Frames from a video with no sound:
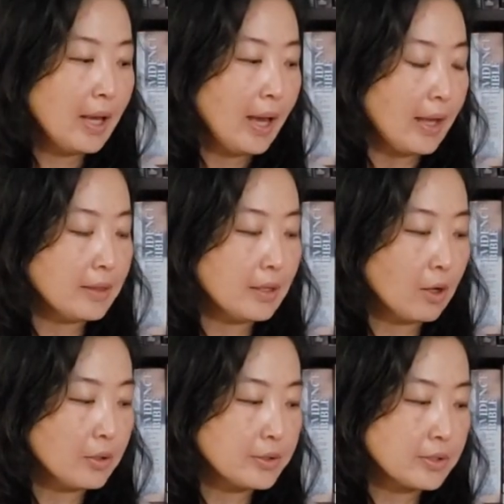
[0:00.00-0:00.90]
And then
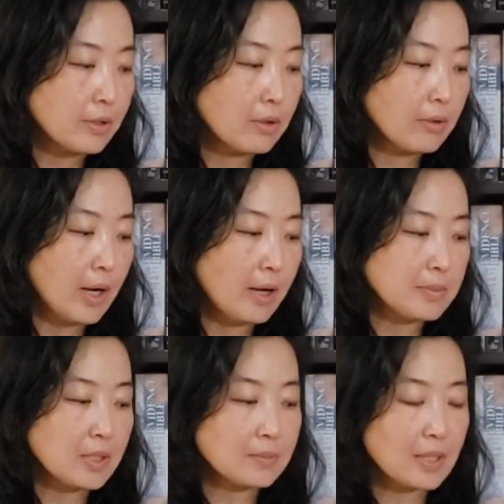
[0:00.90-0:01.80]
also
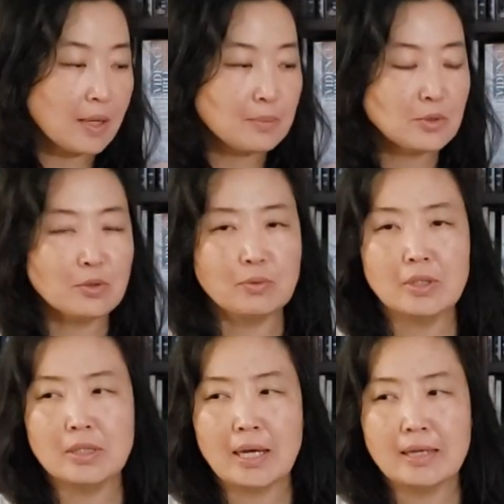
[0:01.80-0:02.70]
sometimes you
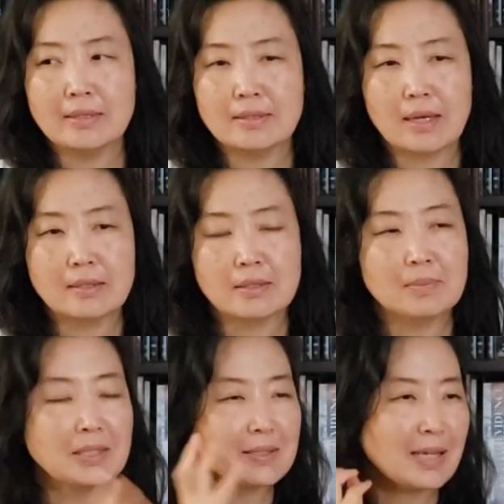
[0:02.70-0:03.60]
realize that
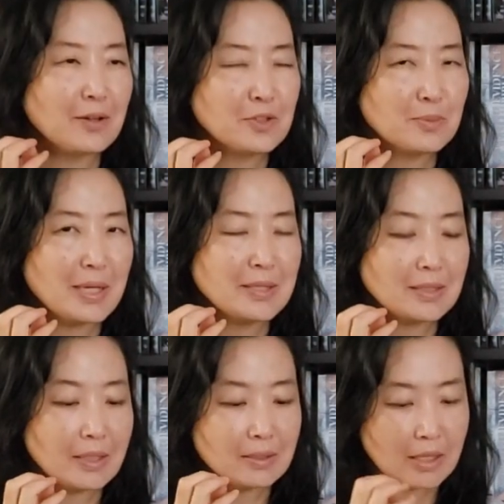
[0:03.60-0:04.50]
something sounds
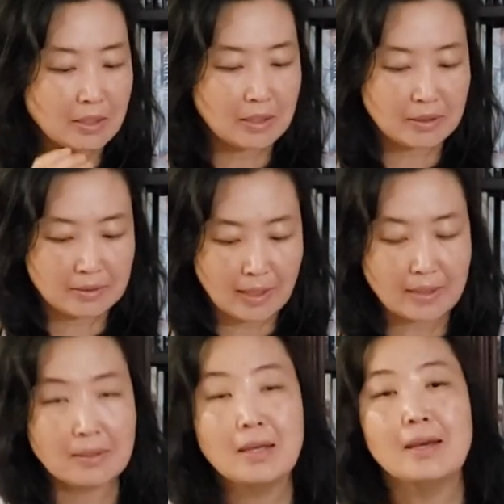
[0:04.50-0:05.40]
messy, and then
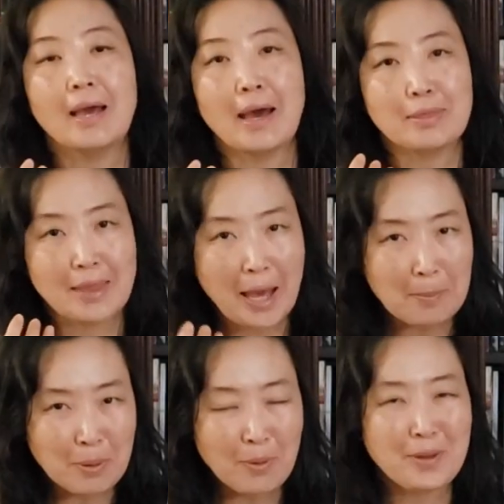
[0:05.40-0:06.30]
at
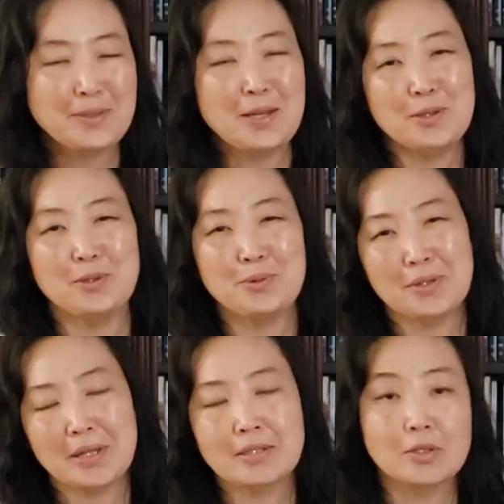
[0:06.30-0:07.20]
that point then you
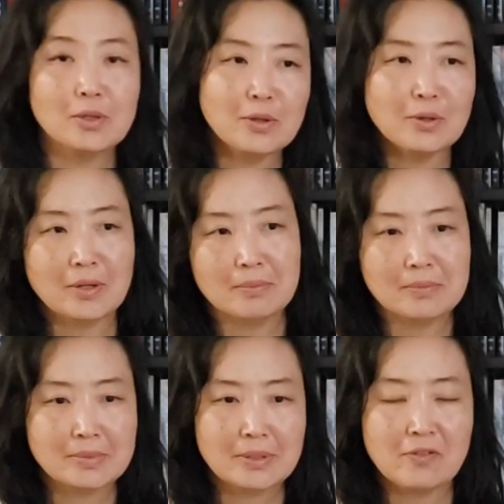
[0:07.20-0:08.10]
realize, oh,
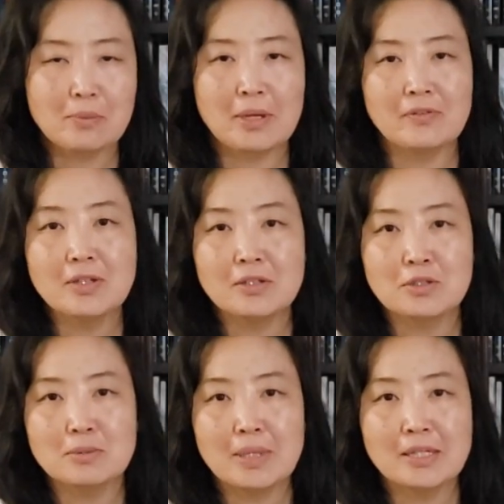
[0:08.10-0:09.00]
I'm lifting my finger
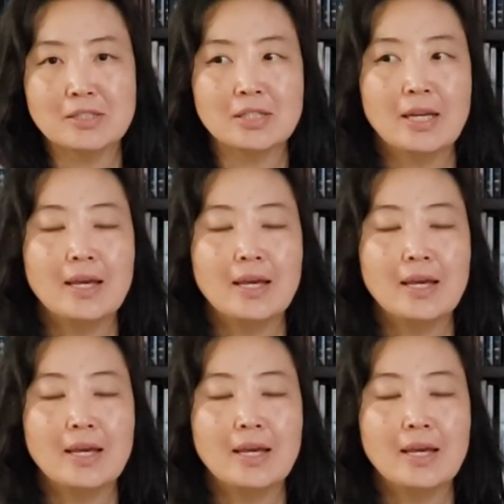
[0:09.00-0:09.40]
too much,